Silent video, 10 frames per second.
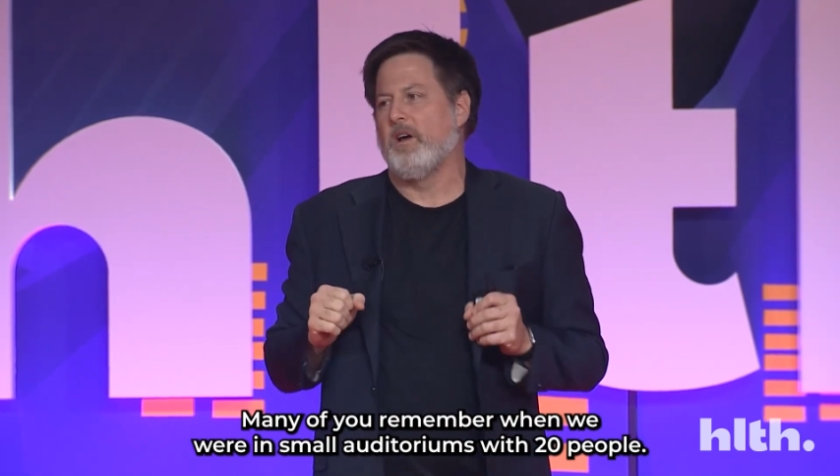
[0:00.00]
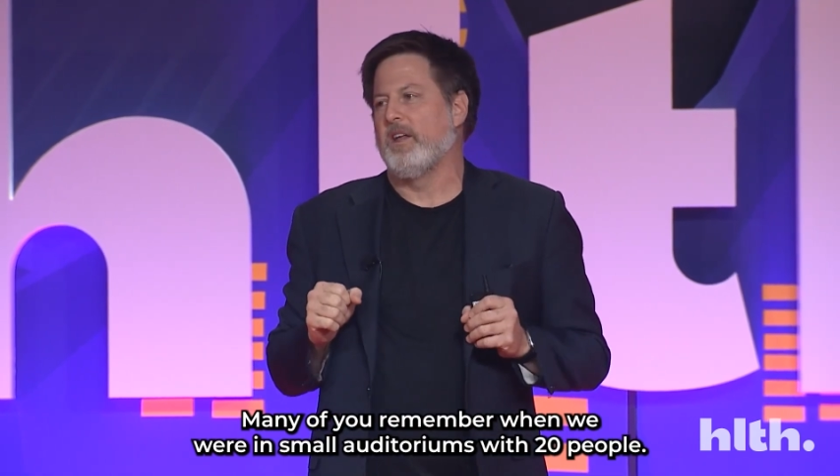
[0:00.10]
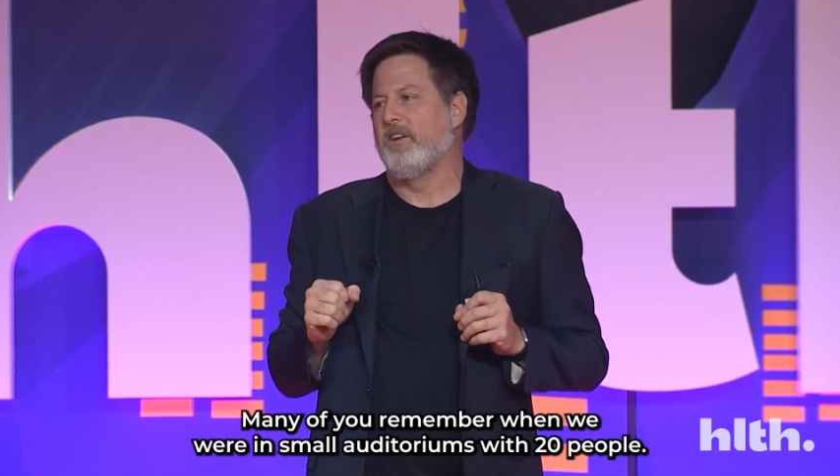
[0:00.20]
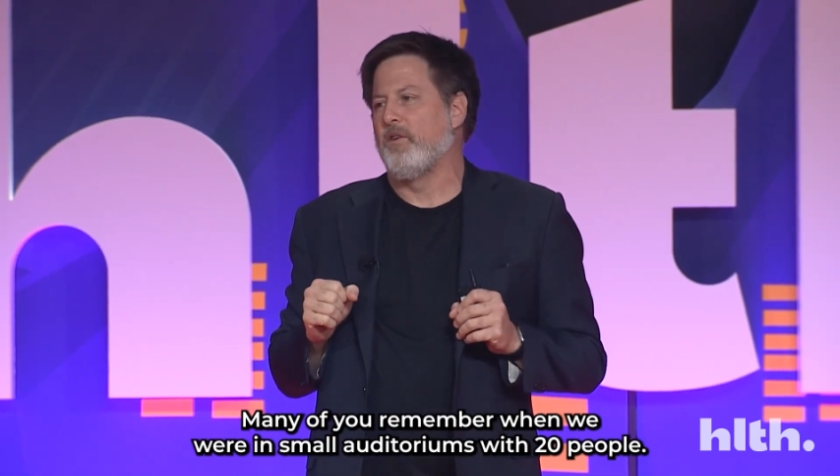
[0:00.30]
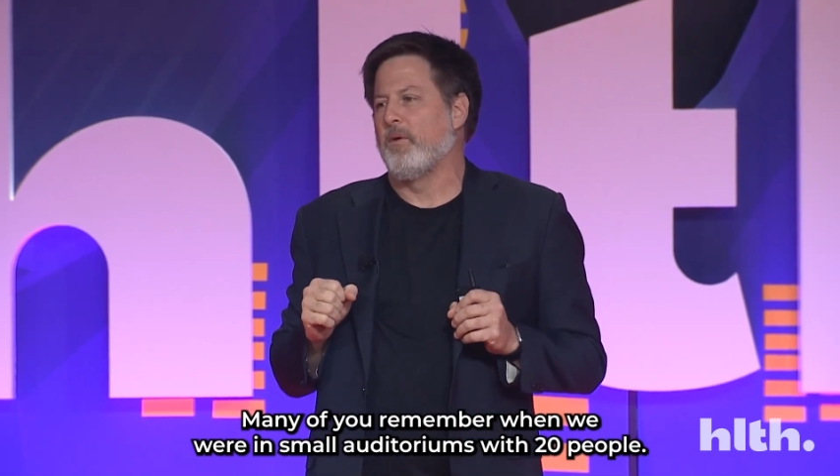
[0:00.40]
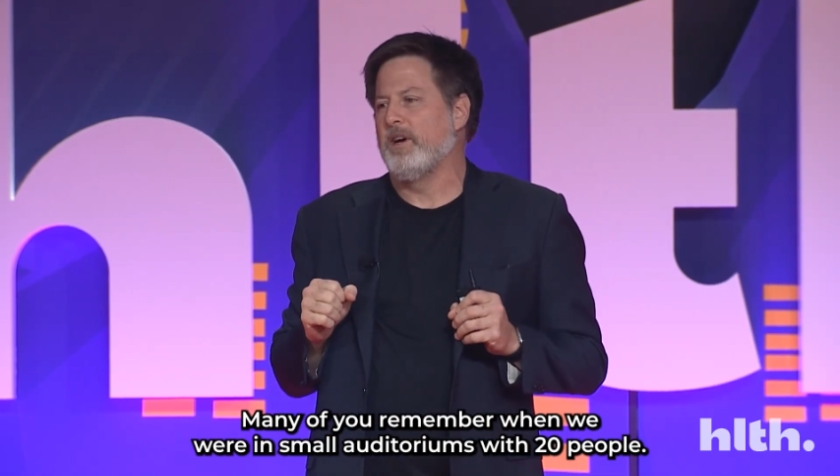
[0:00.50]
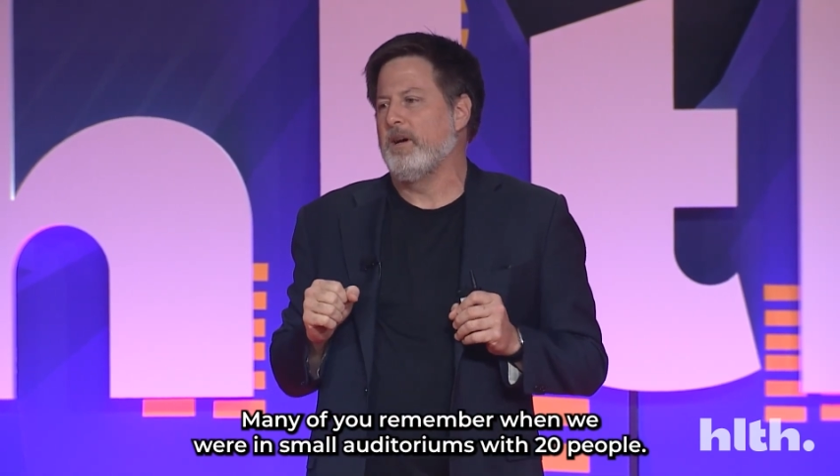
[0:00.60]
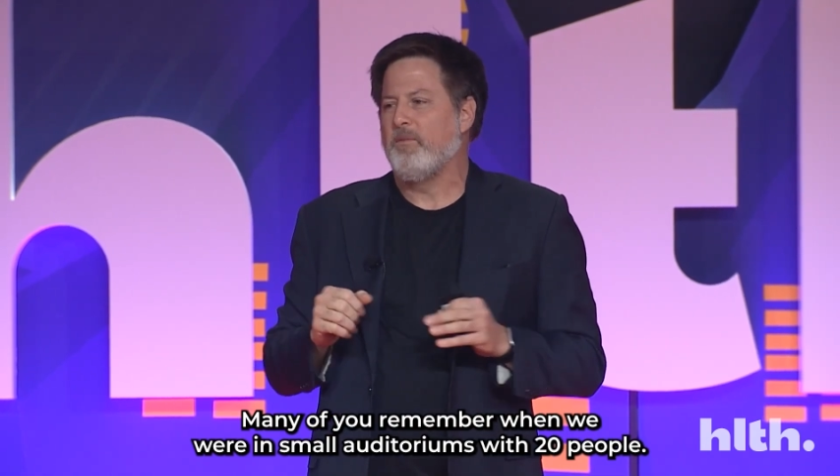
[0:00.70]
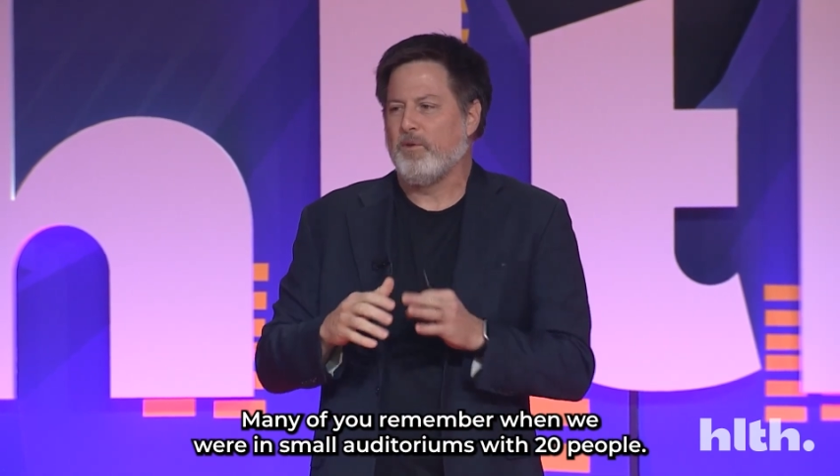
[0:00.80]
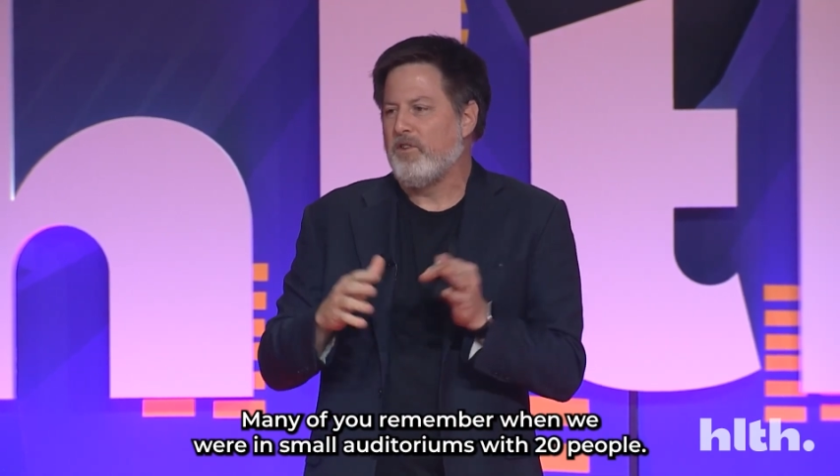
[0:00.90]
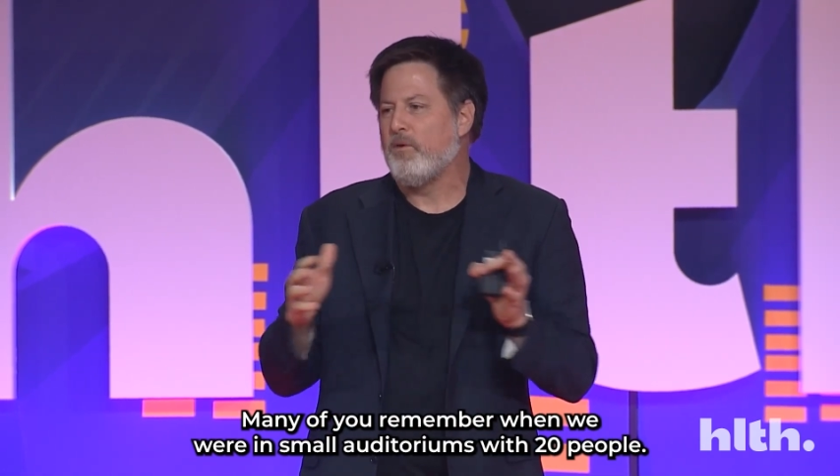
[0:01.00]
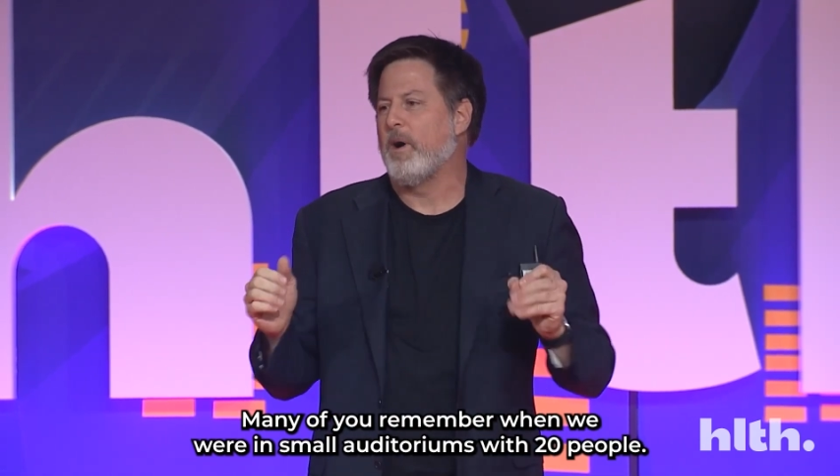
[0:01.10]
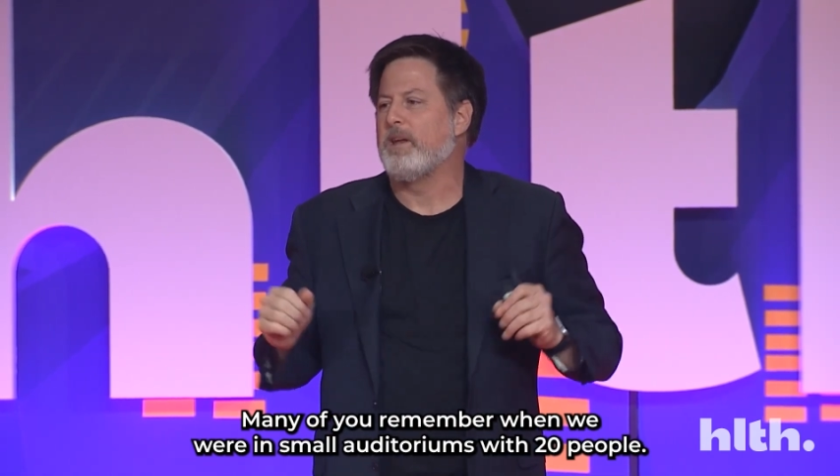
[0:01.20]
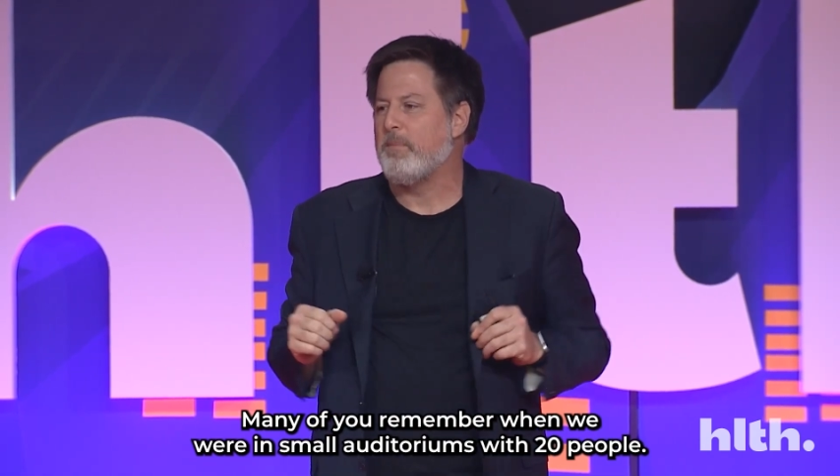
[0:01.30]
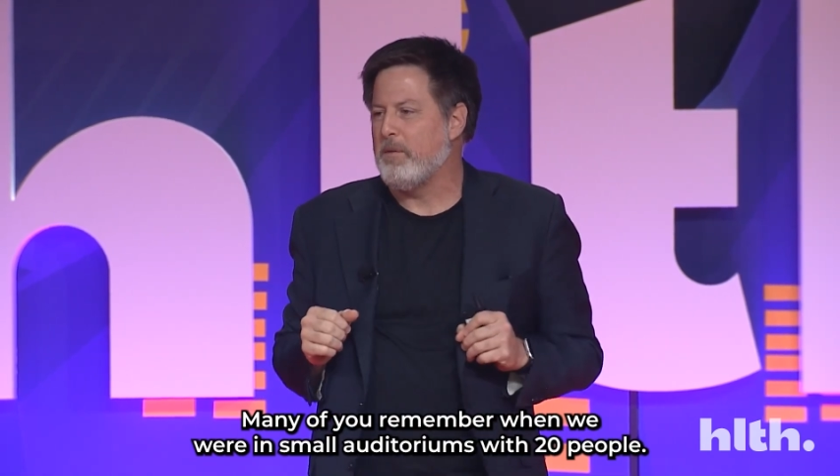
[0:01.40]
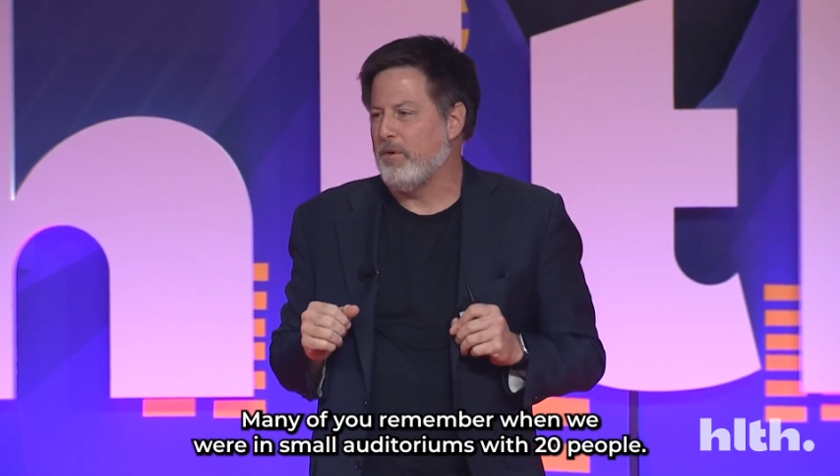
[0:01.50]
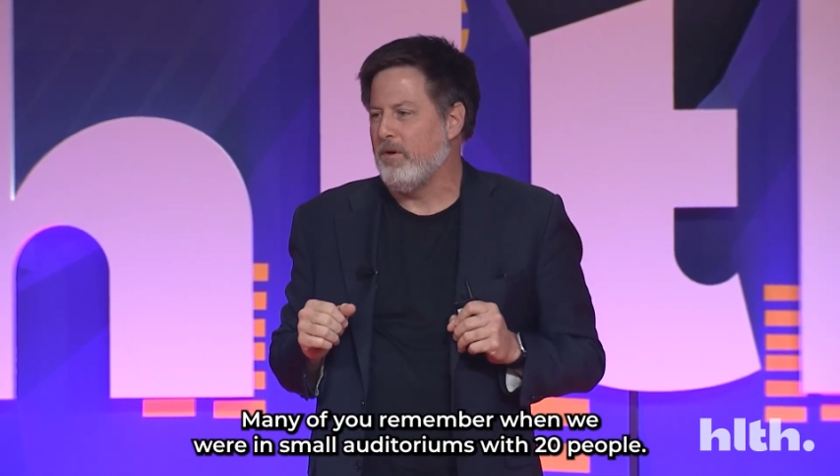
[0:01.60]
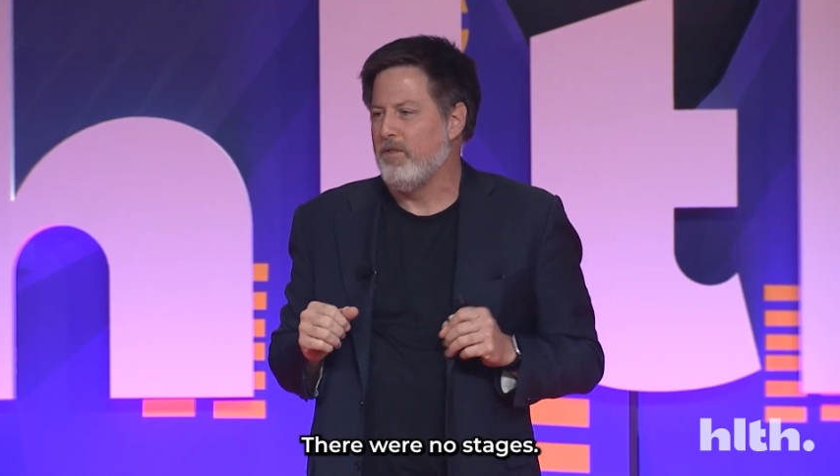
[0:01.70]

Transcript: auditoriums with 20 people,